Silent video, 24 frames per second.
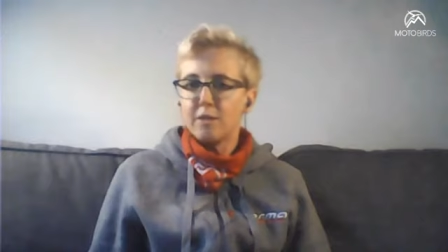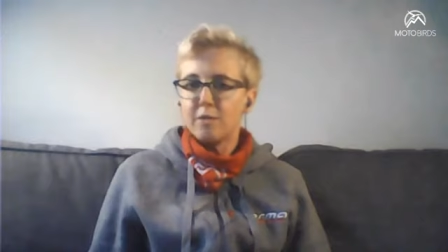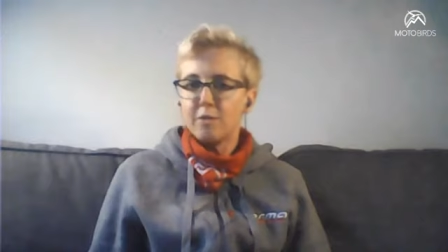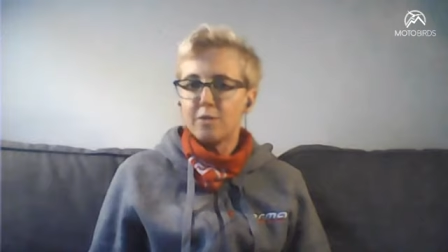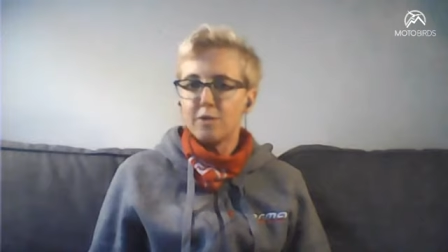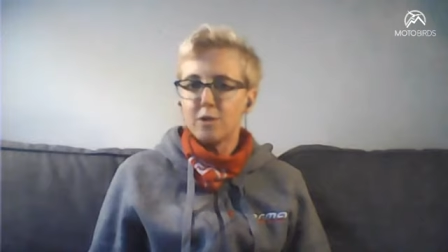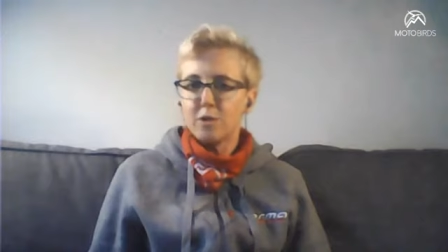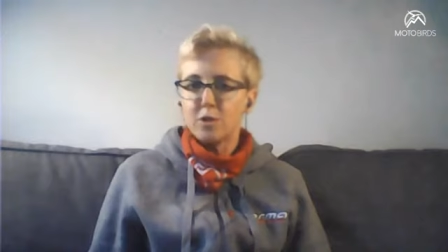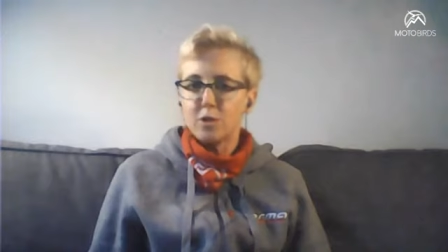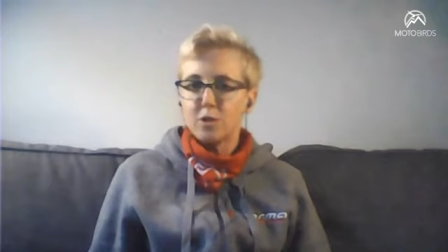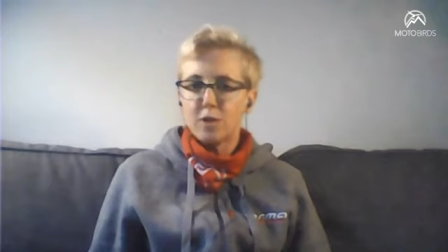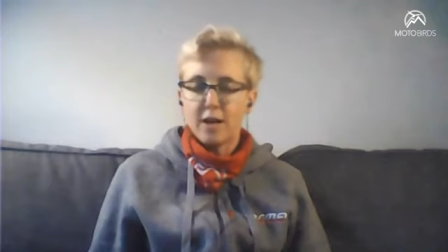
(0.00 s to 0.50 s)

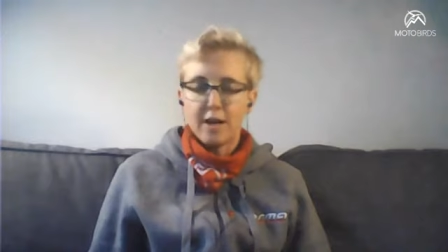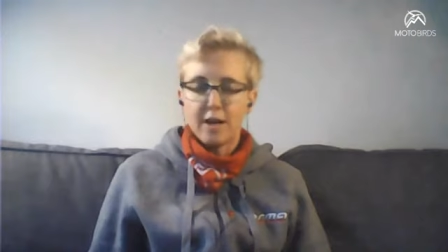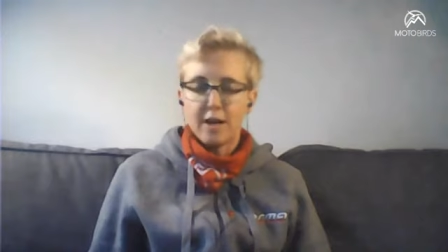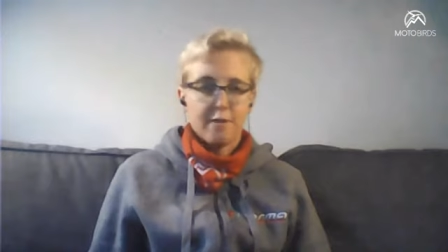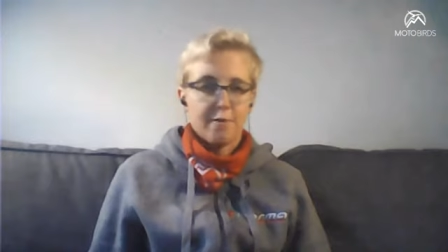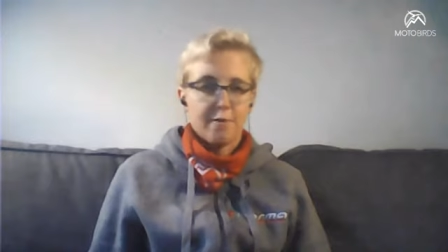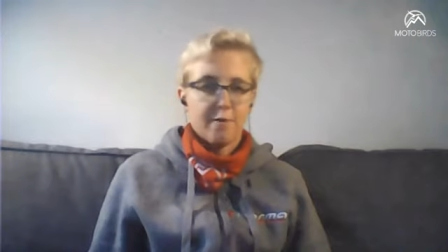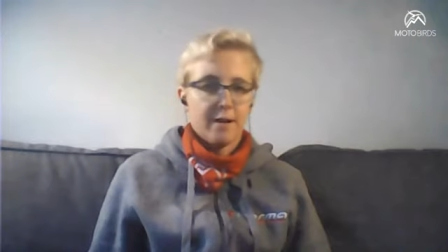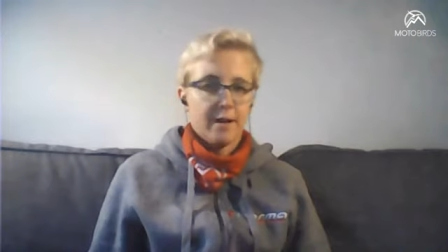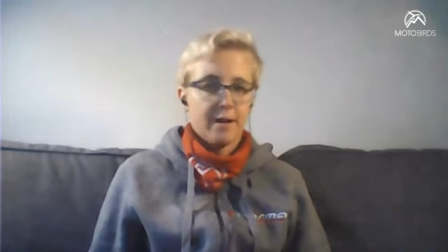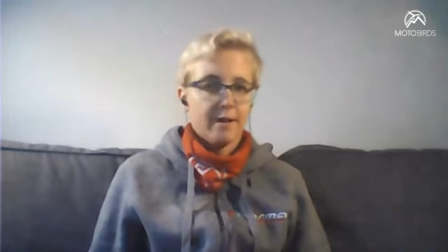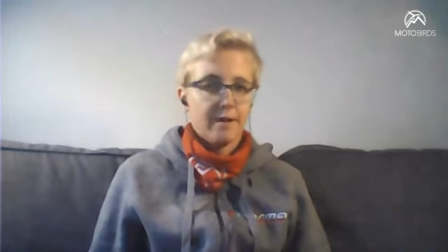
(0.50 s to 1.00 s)
you have
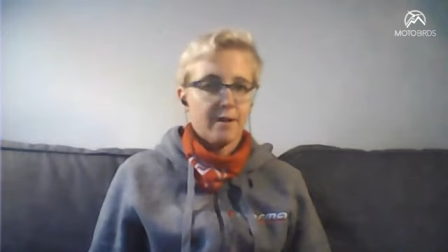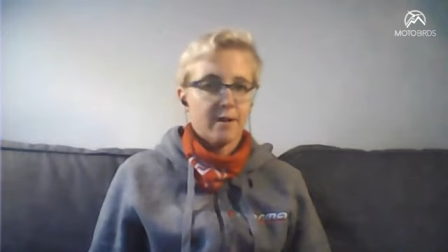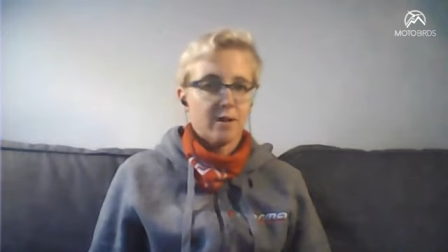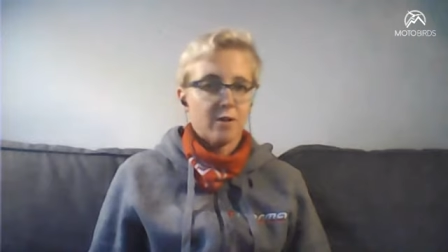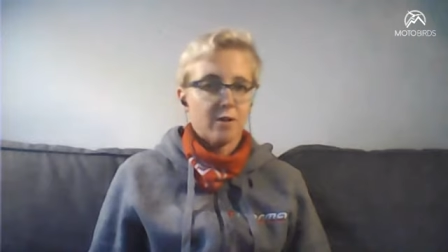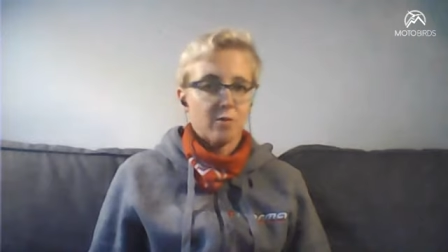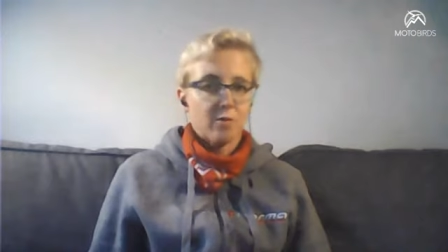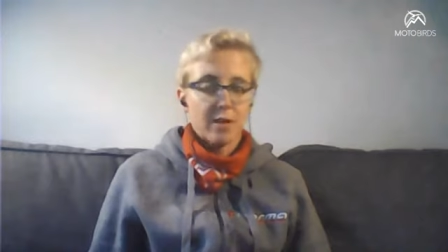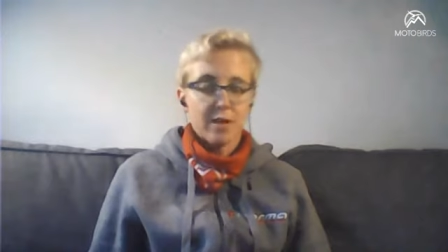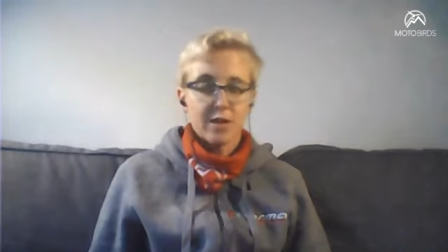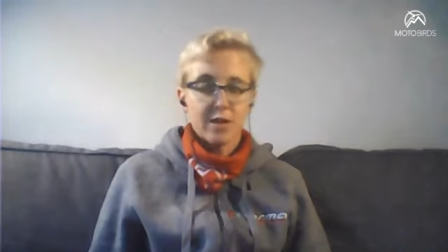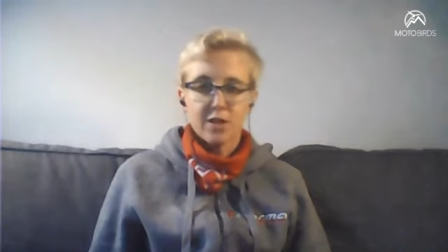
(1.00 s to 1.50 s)
any
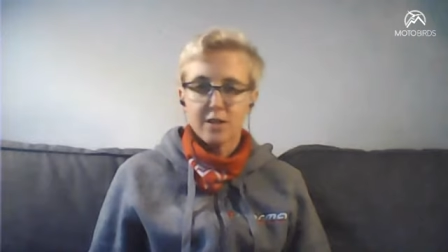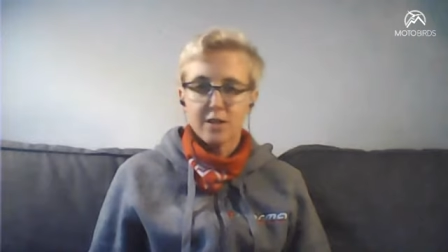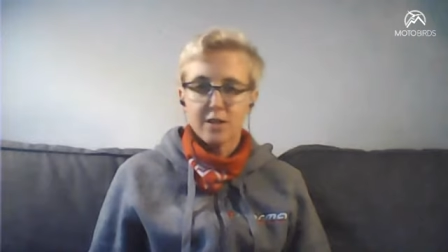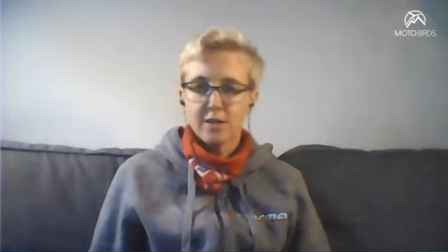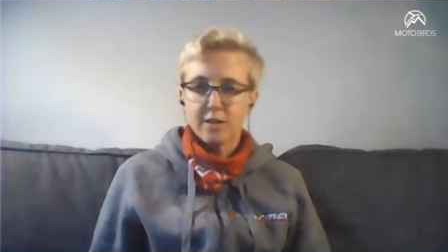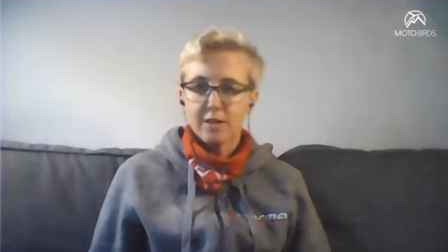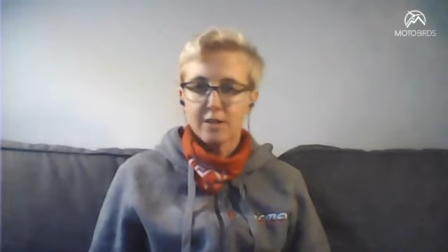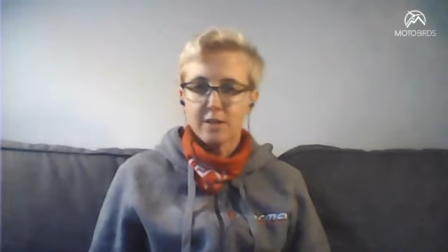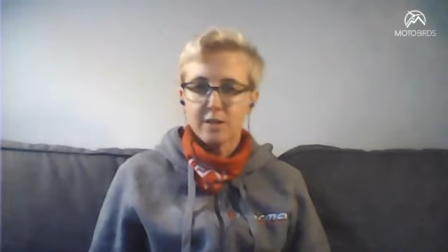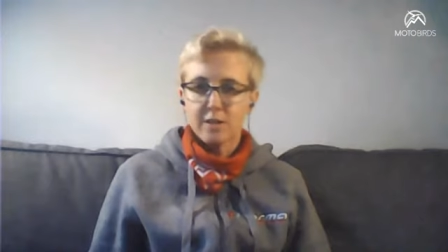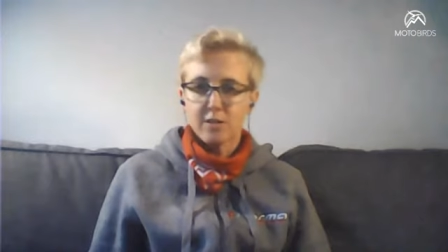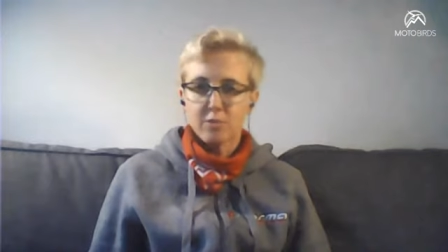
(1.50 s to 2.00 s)
questions